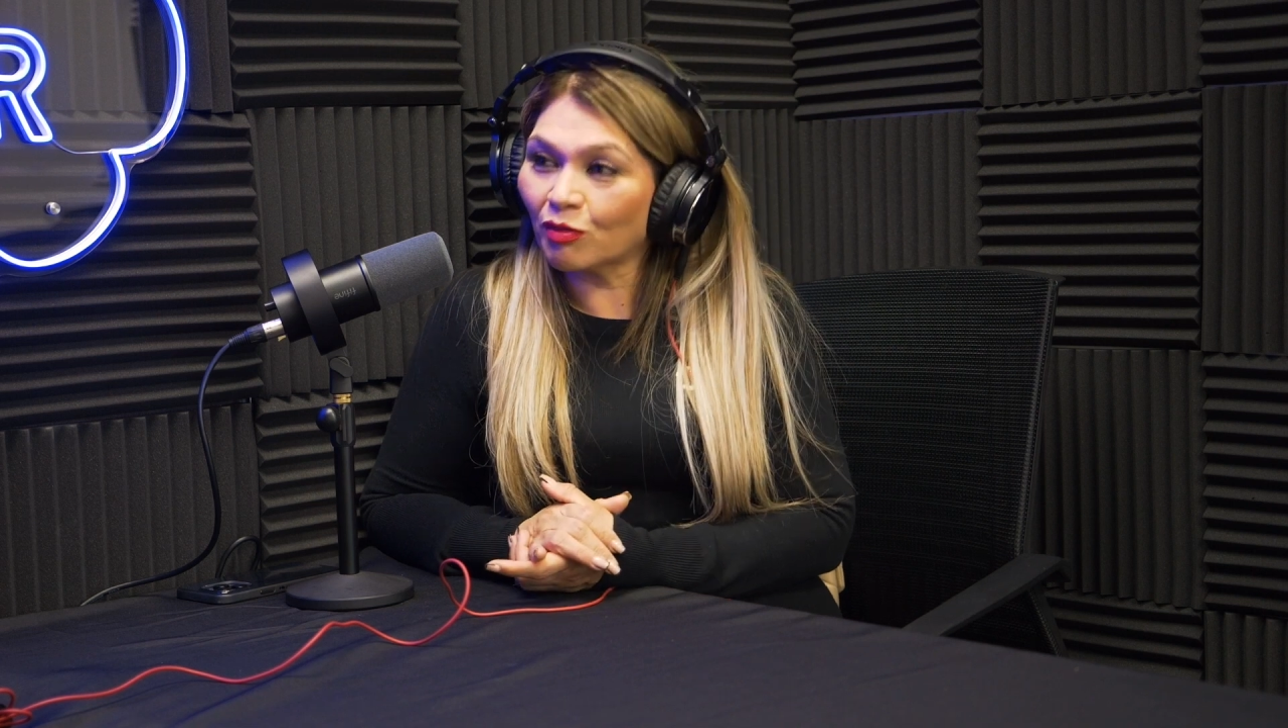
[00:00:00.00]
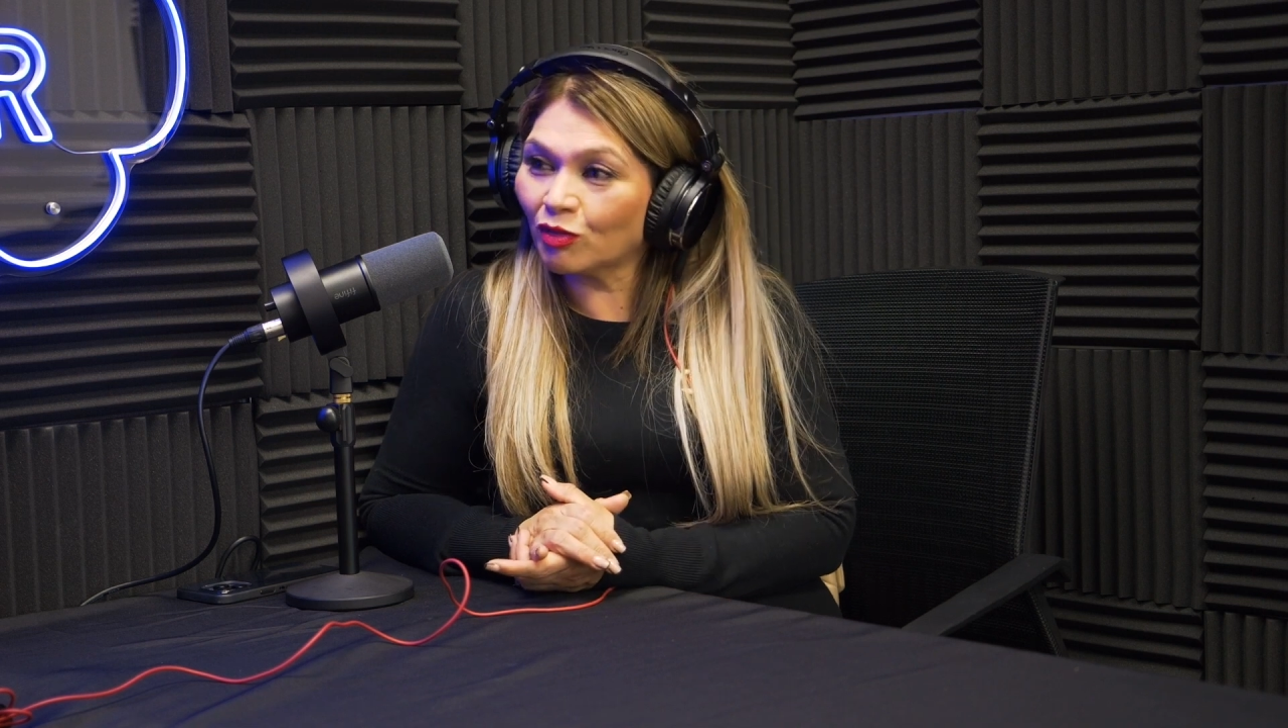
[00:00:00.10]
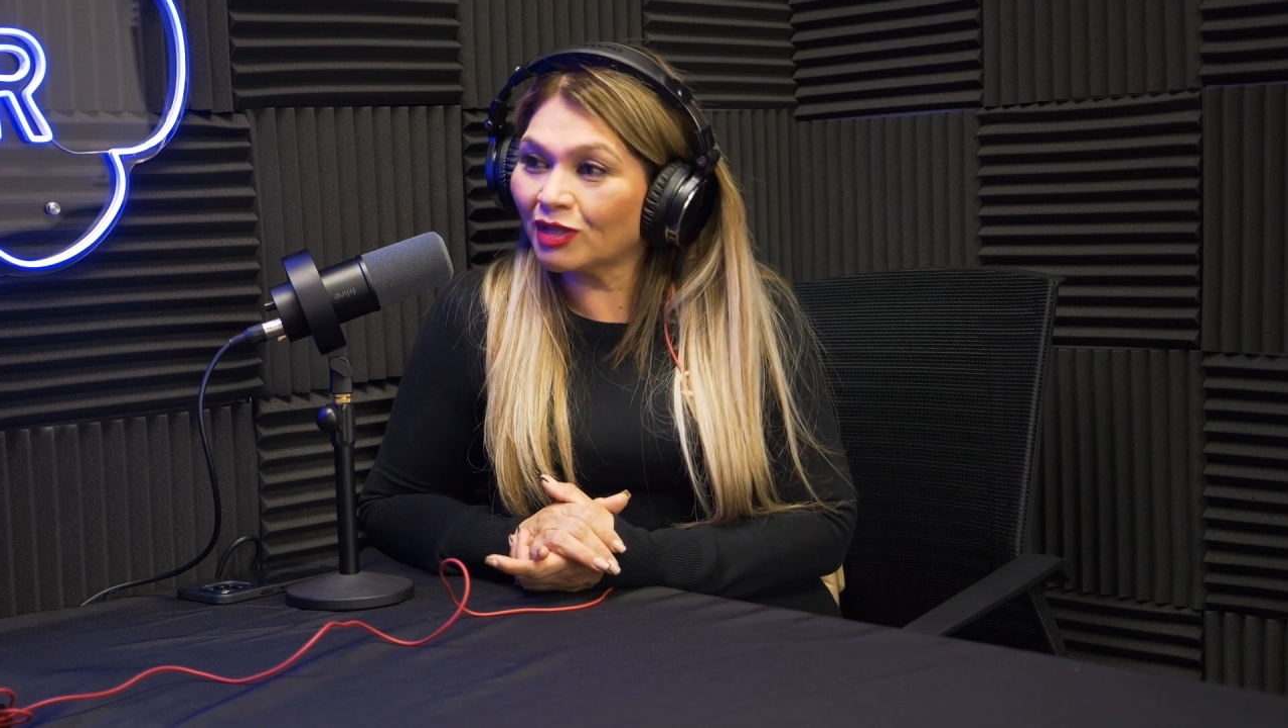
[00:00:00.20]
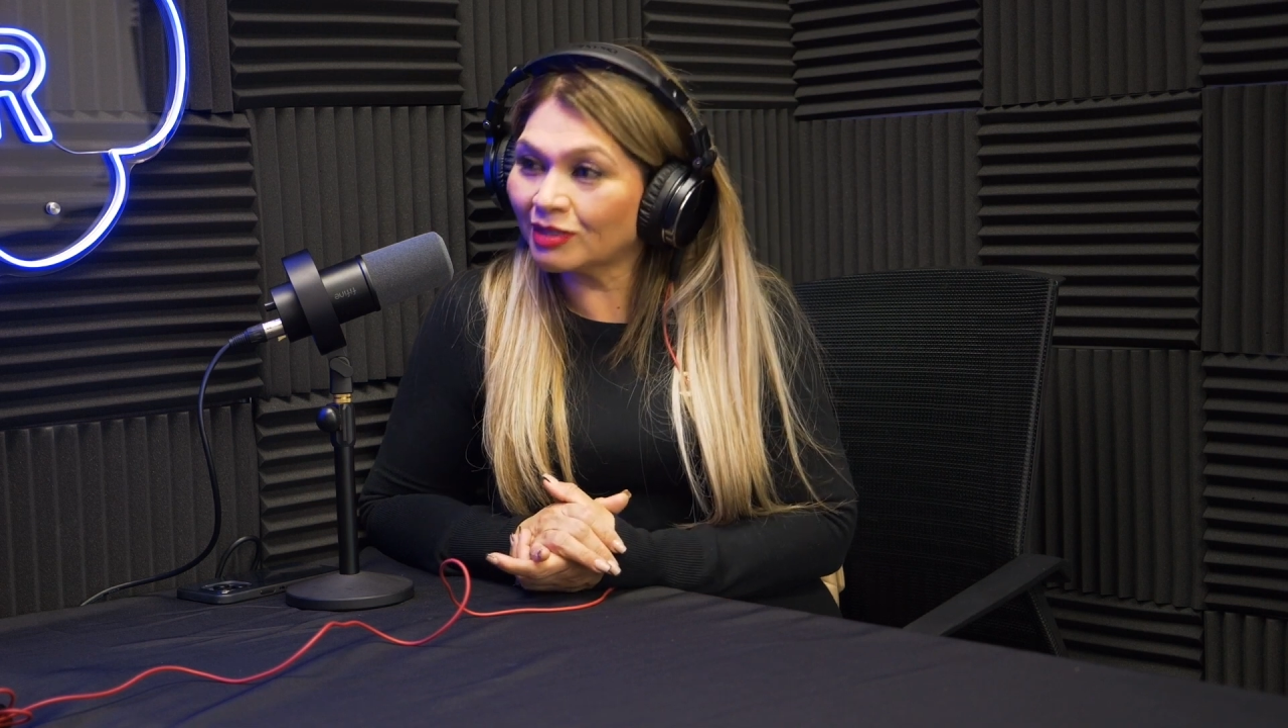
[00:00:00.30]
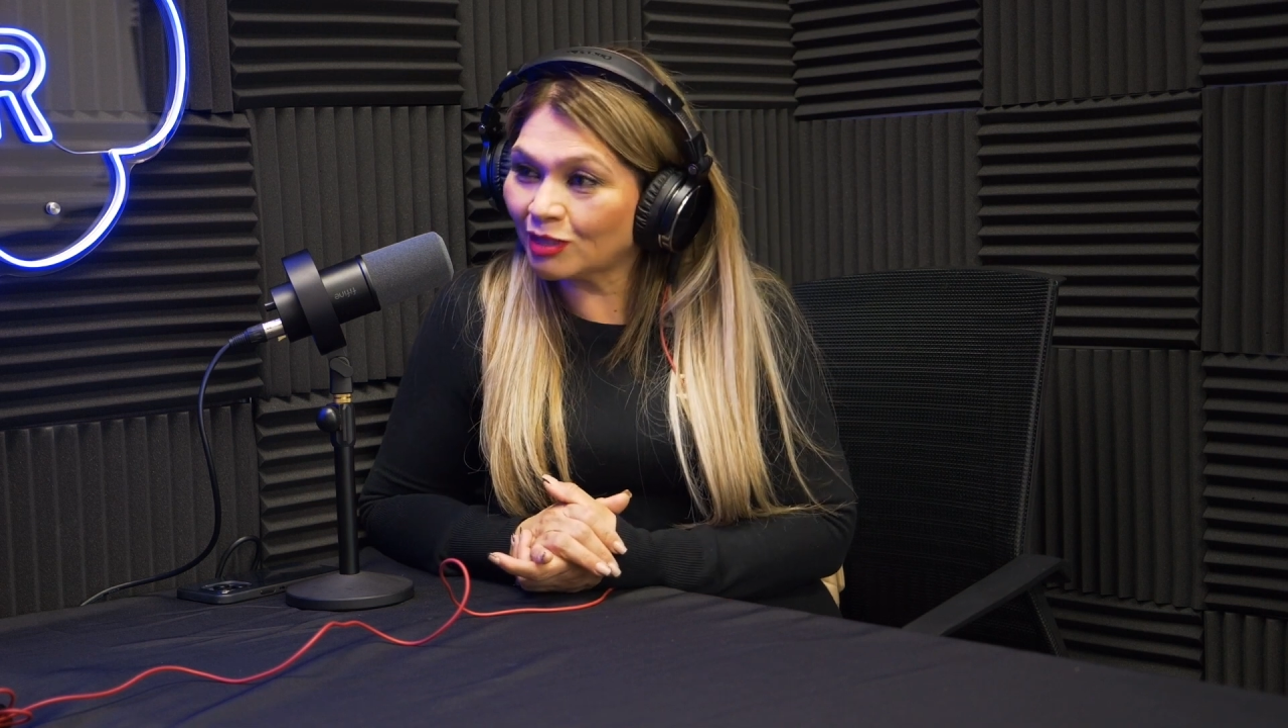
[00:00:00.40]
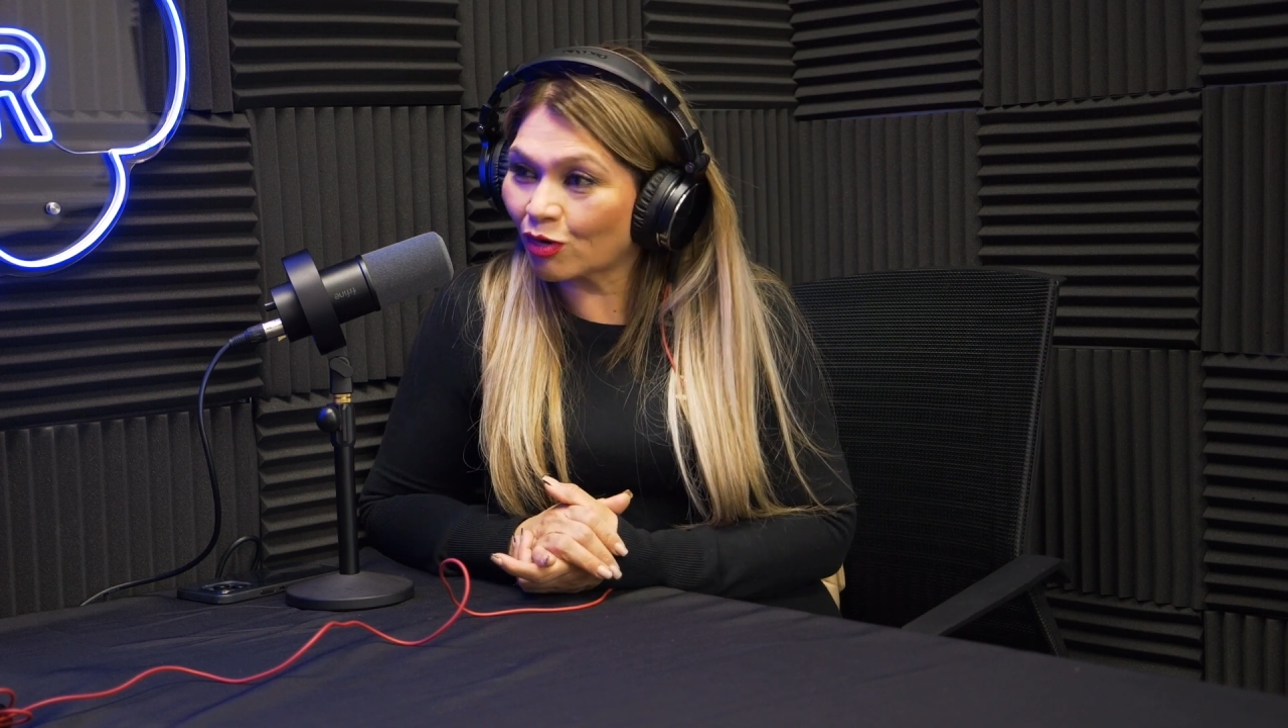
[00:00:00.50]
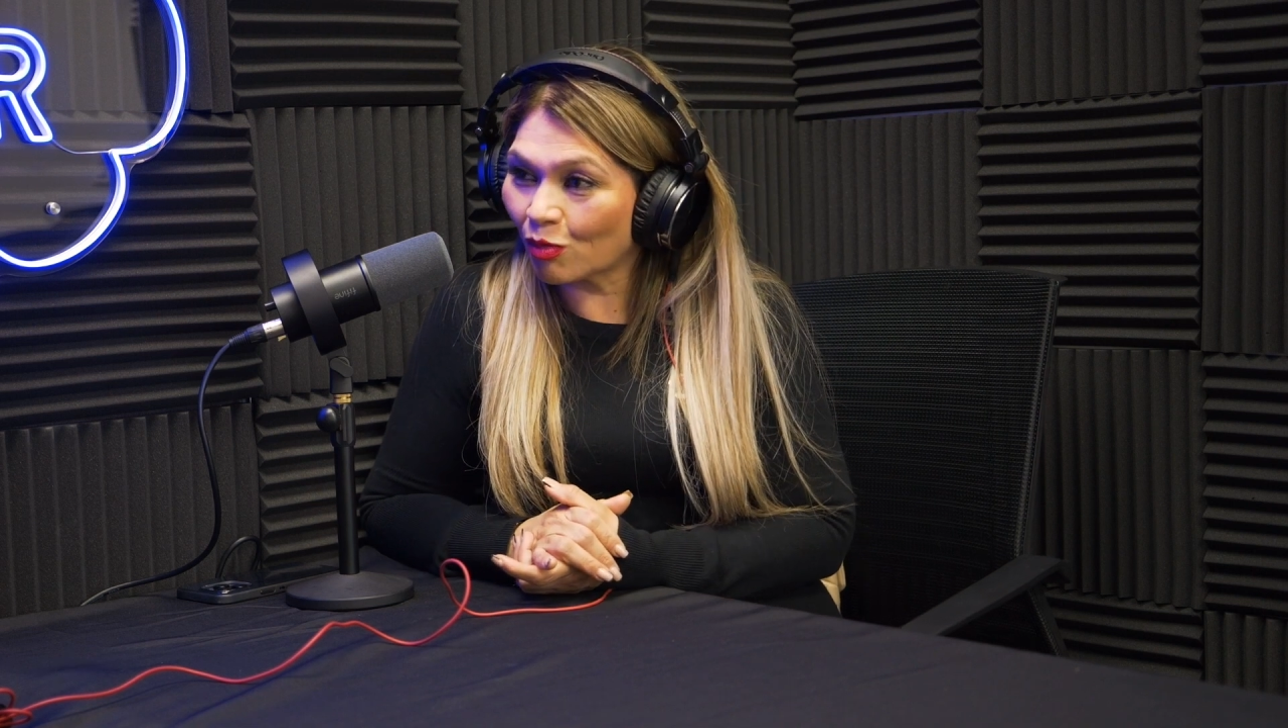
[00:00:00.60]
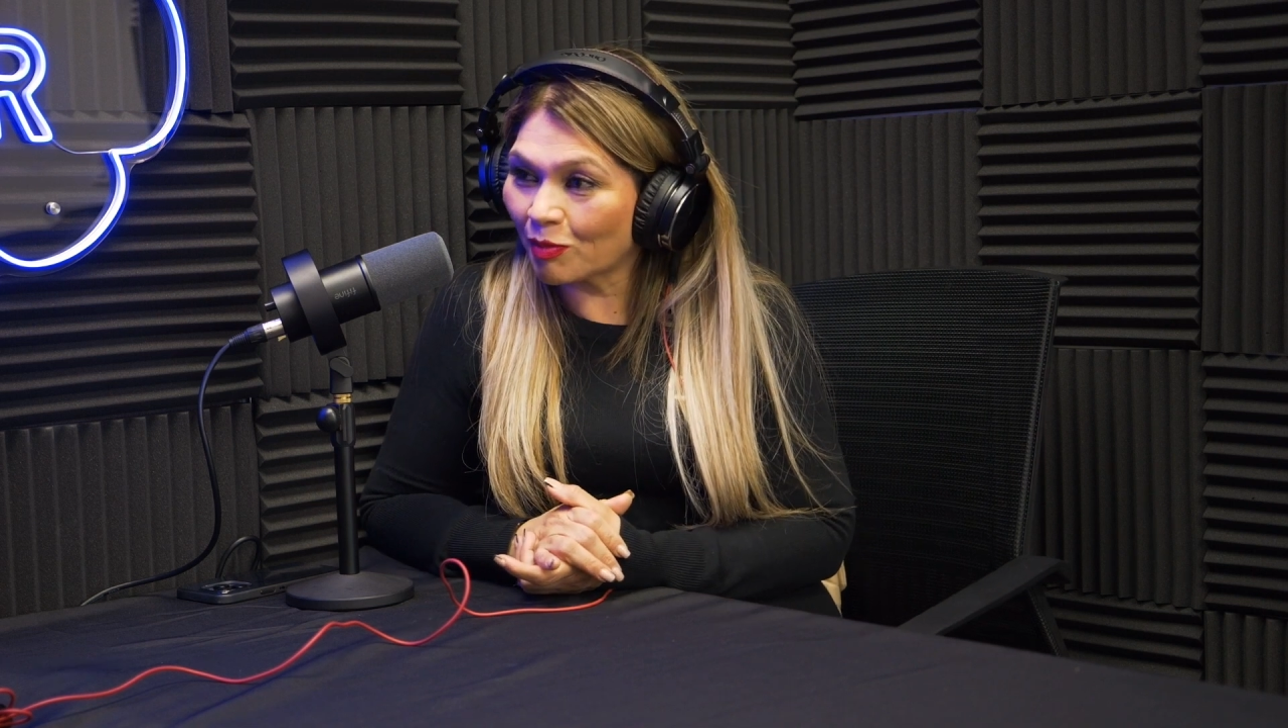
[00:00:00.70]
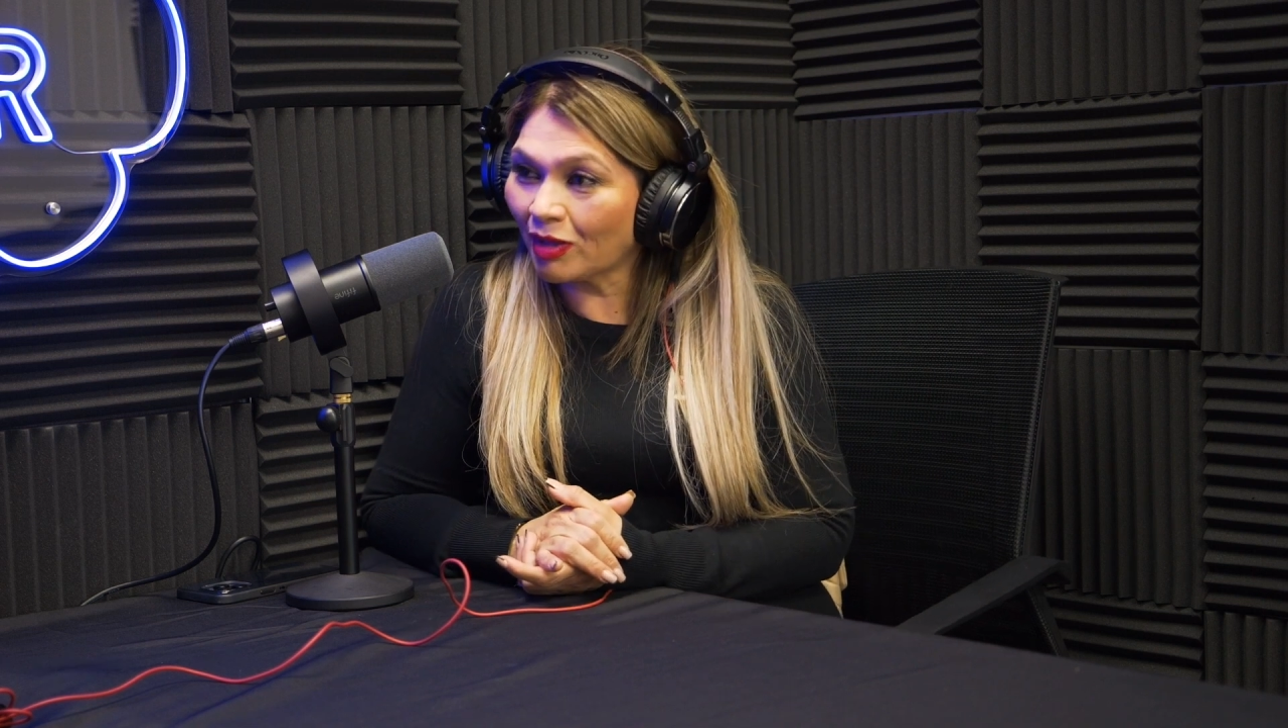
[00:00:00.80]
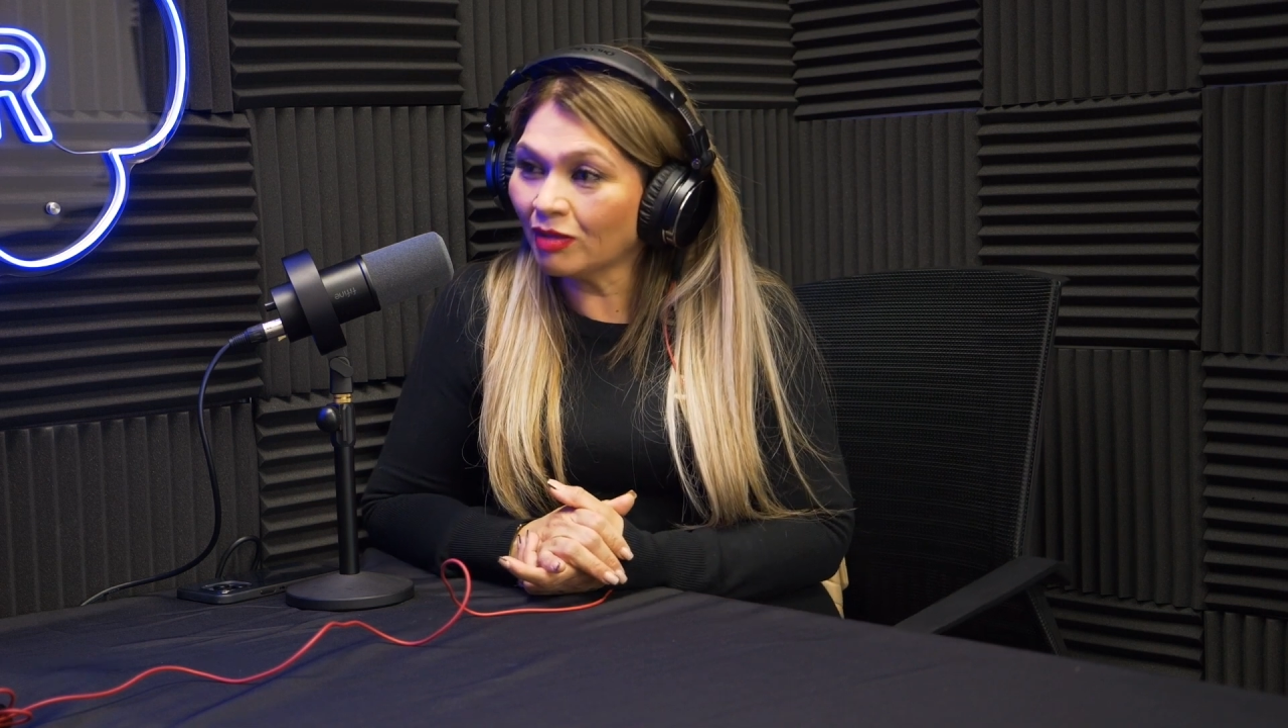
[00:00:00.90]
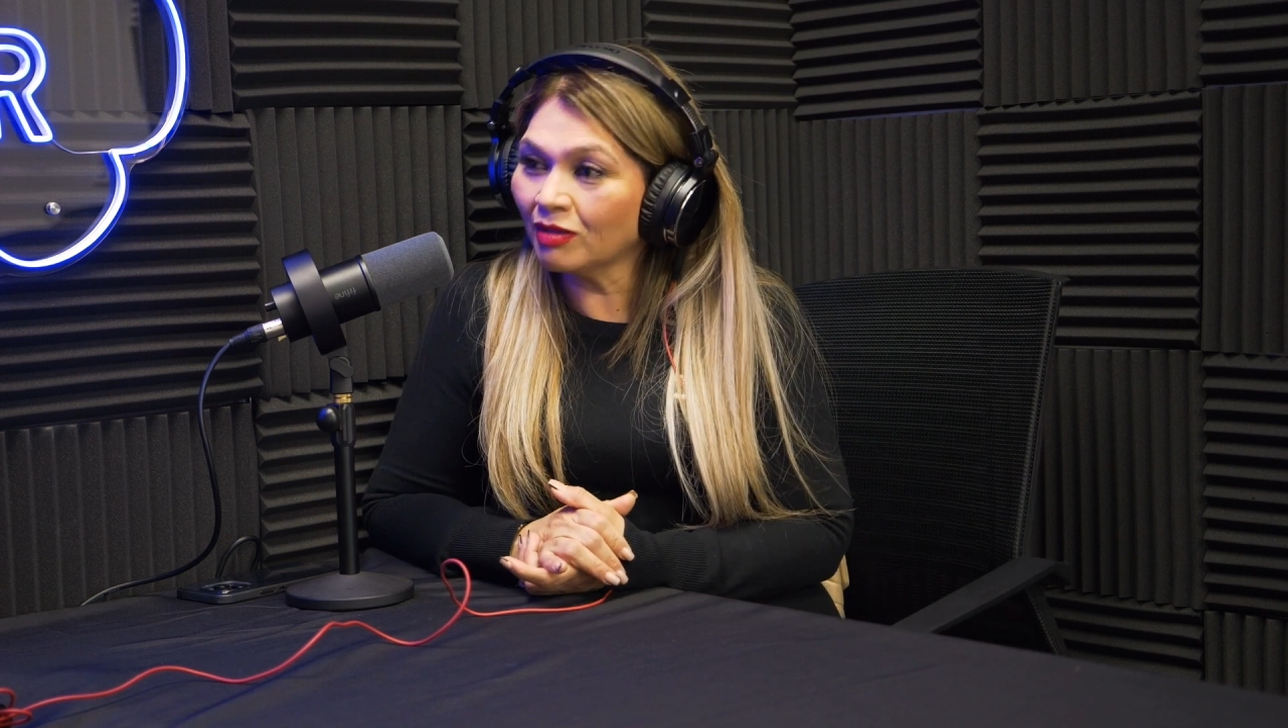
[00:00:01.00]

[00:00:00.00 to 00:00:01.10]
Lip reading: Botas y Ropa.